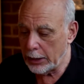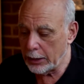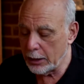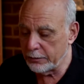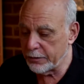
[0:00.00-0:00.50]

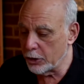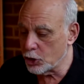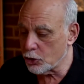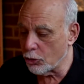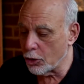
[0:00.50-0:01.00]
get a very
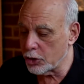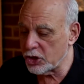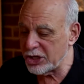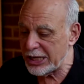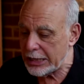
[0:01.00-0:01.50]
strong
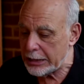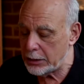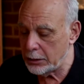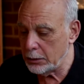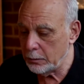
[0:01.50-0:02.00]

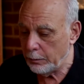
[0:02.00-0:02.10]
scene,